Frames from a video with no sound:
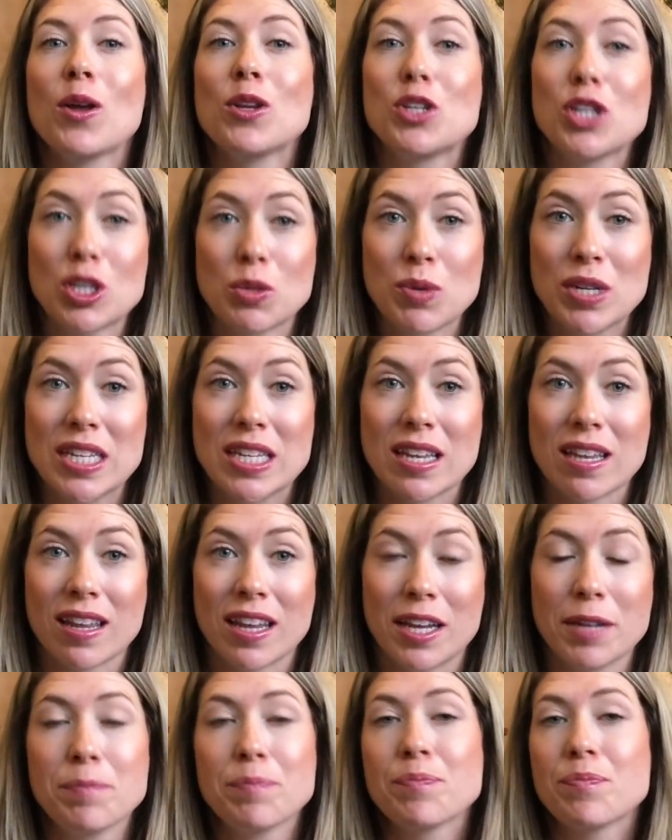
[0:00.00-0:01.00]
just
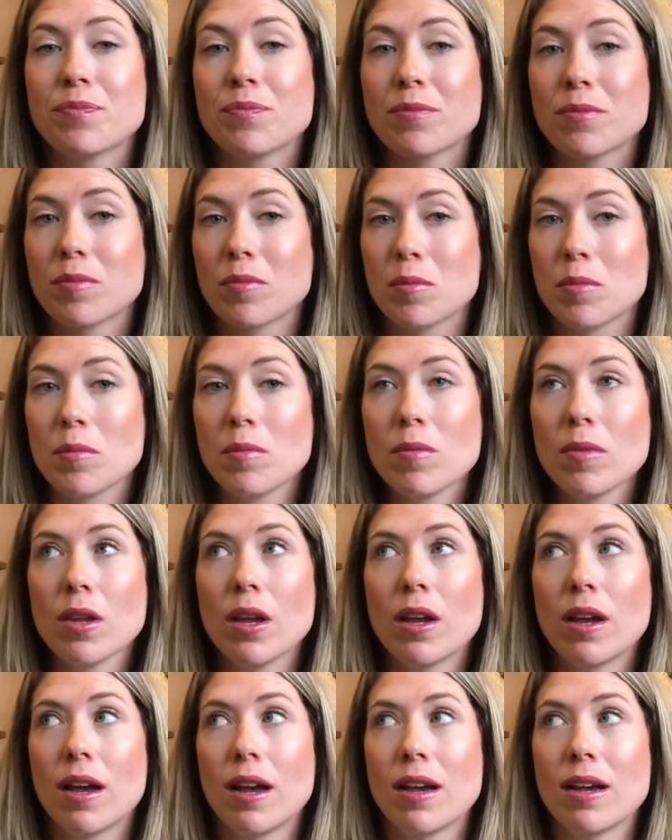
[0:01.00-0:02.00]
recently,
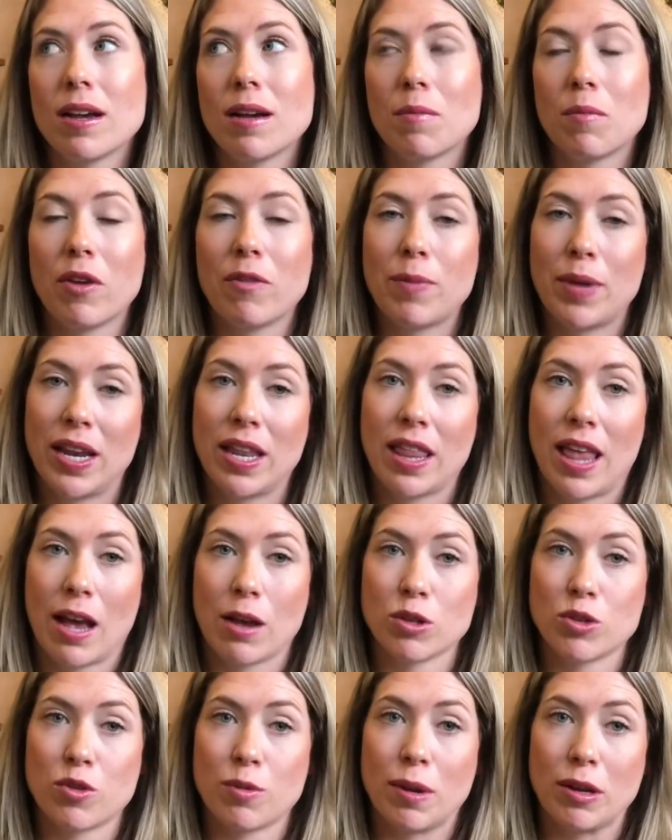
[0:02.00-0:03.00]
we've been in the
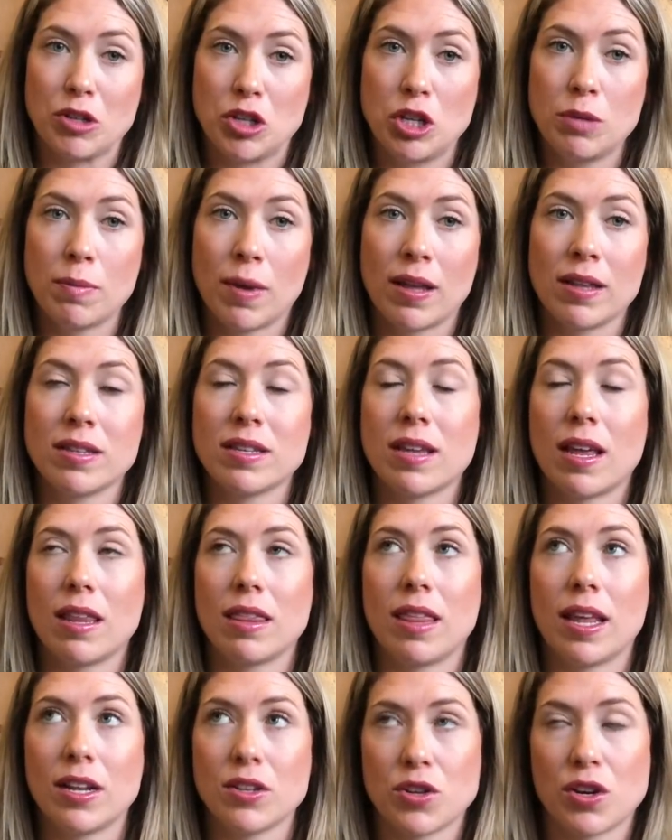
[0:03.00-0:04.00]
house for about 2 months,
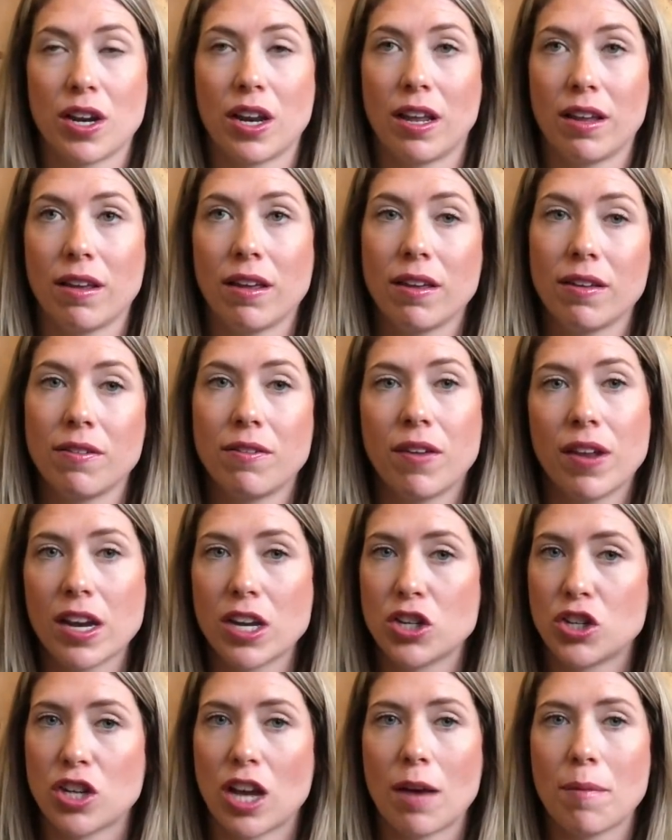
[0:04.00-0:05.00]
and things are getting
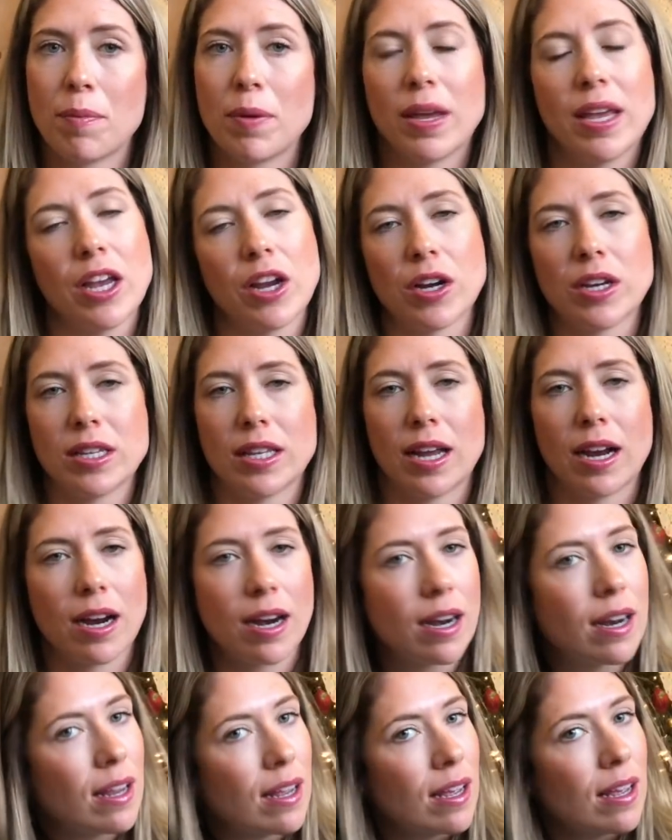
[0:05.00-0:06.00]
finished up here and
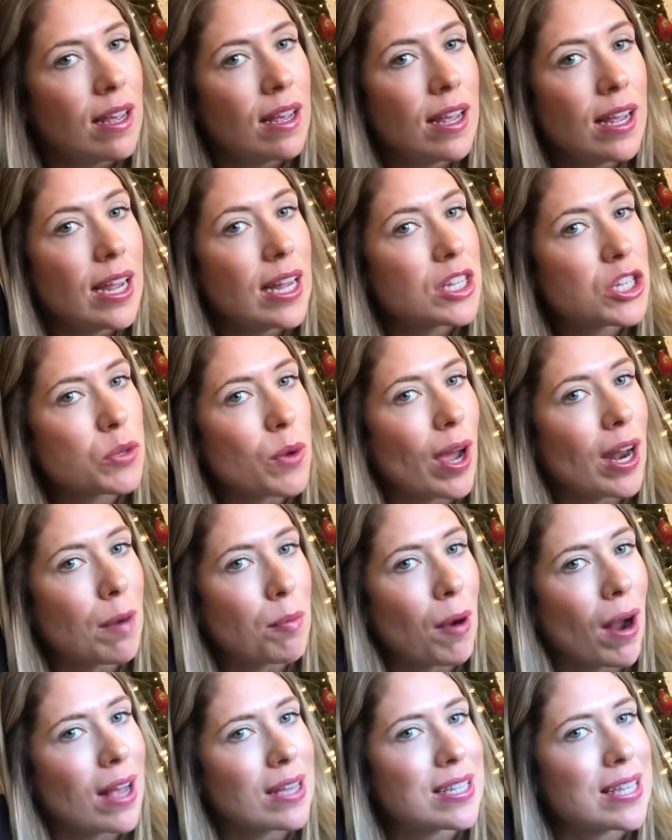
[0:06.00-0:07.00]
there. It's quite a
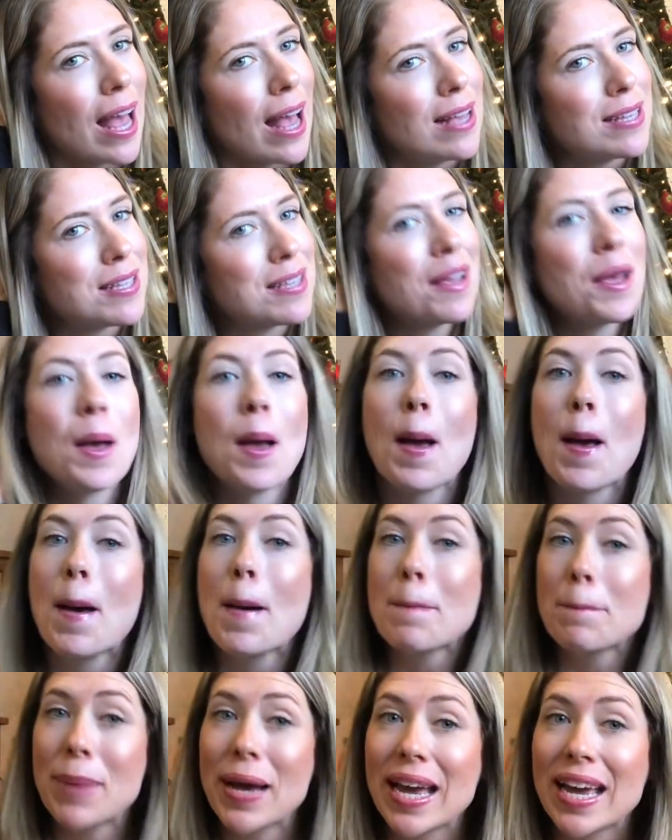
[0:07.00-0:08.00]
process.
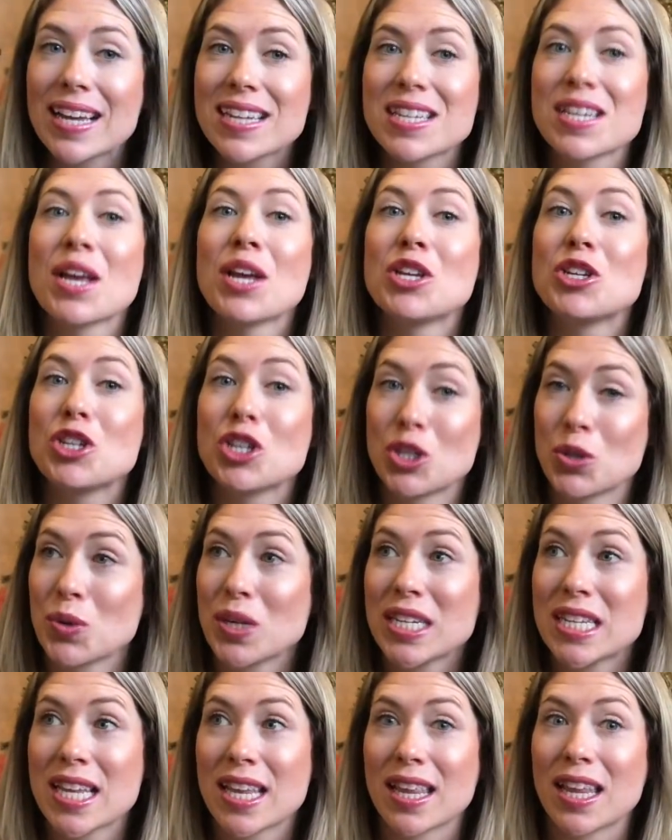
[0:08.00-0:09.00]
But just
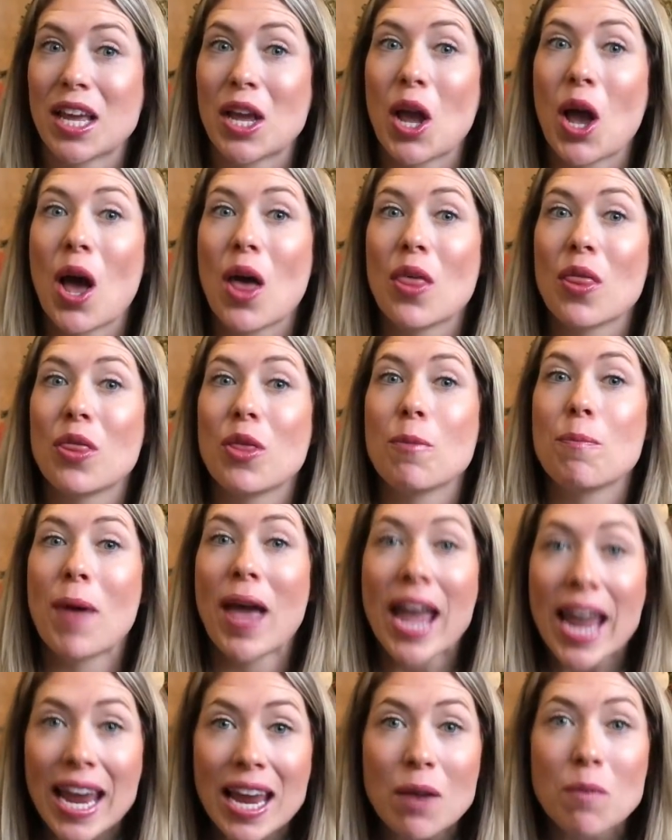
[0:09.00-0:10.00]
recently, the
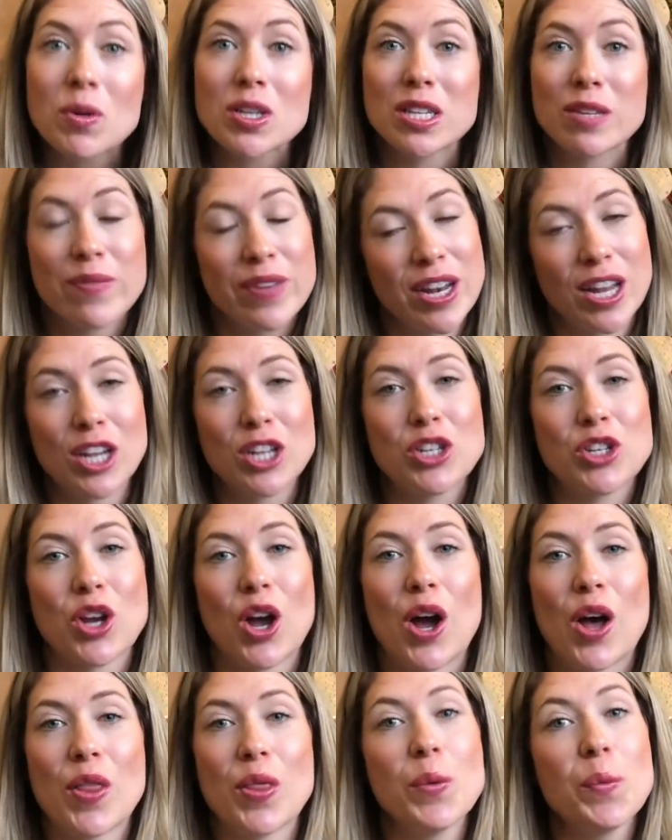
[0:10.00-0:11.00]
paint was finished
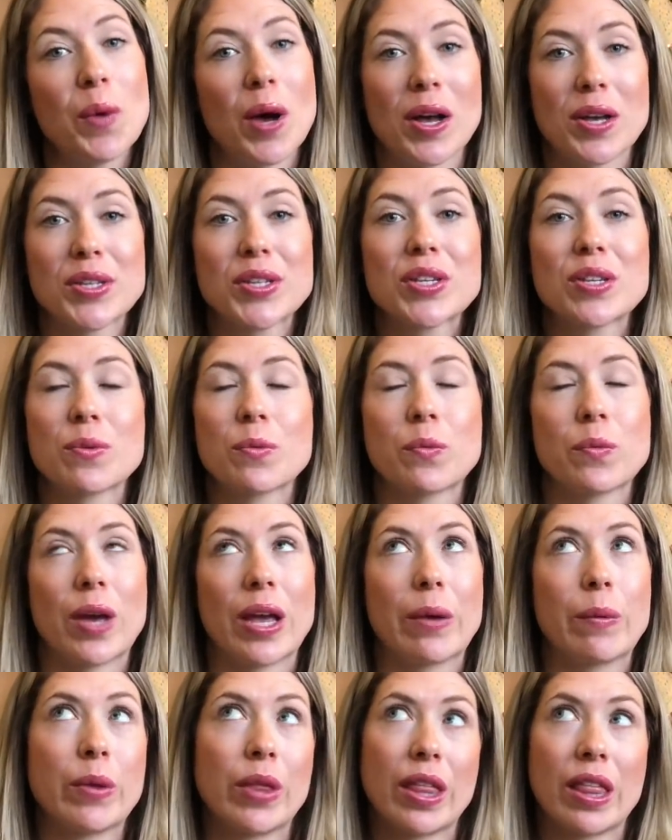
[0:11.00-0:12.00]
on the walls,
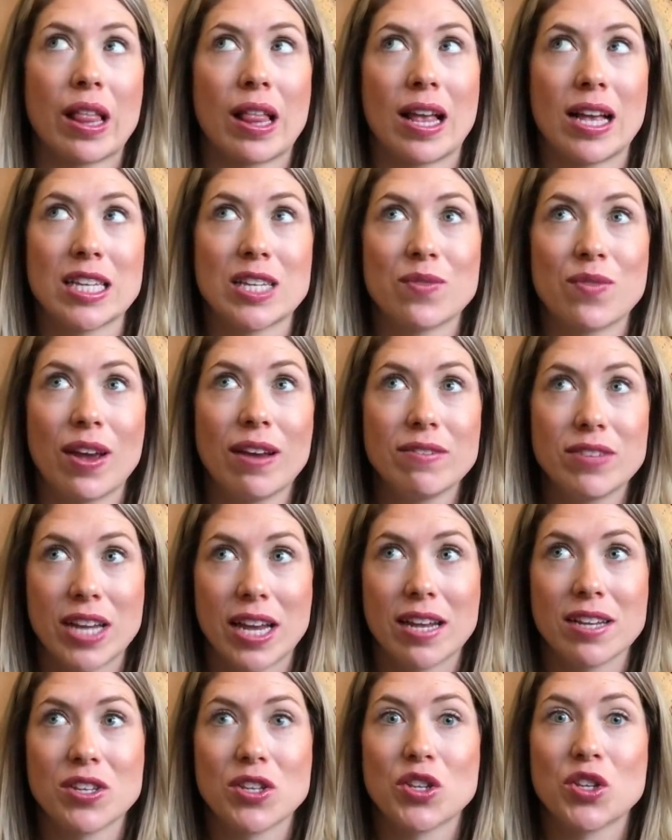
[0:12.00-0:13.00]
like within the last 5
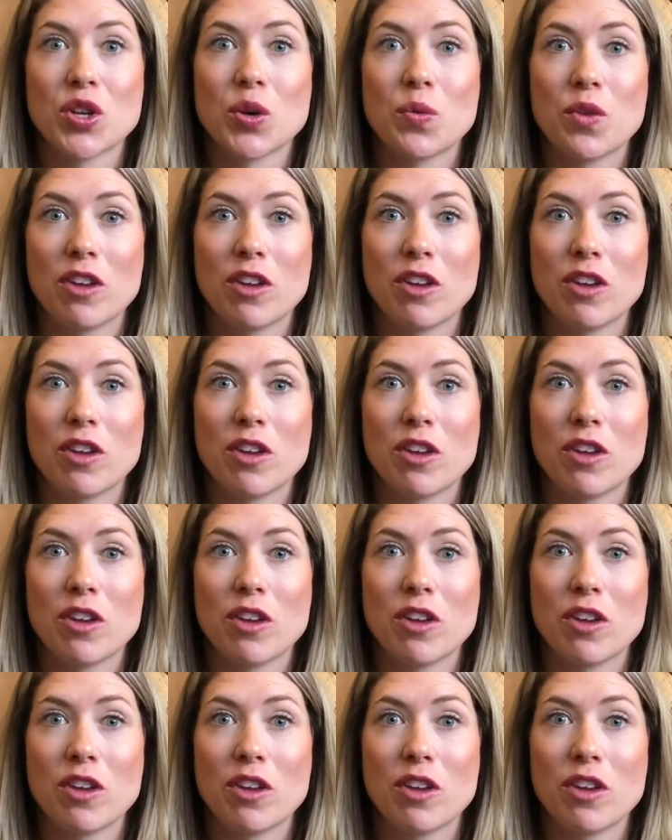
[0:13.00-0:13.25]
days, so